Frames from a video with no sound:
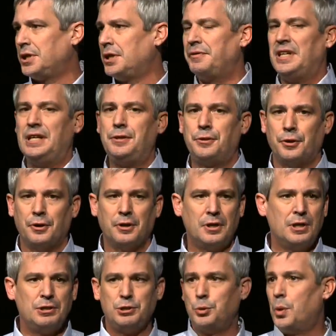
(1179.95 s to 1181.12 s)
of ether?
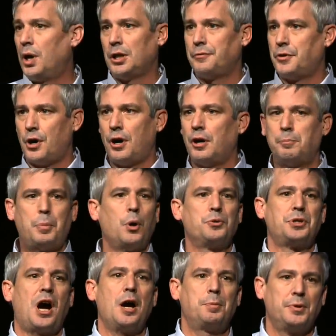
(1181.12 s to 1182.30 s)
Do all of our
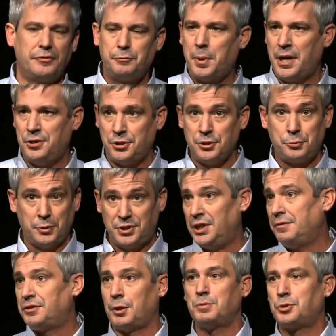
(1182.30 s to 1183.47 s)
post-operative patients receive
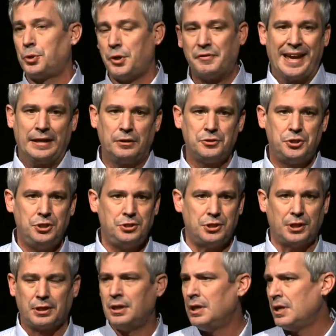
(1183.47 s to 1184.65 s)
some sort of analgesic?
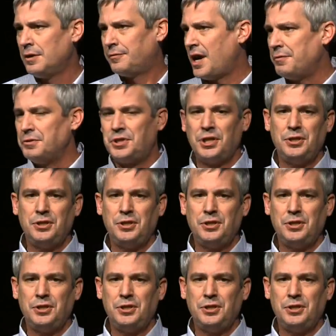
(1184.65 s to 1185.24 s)
5 or 10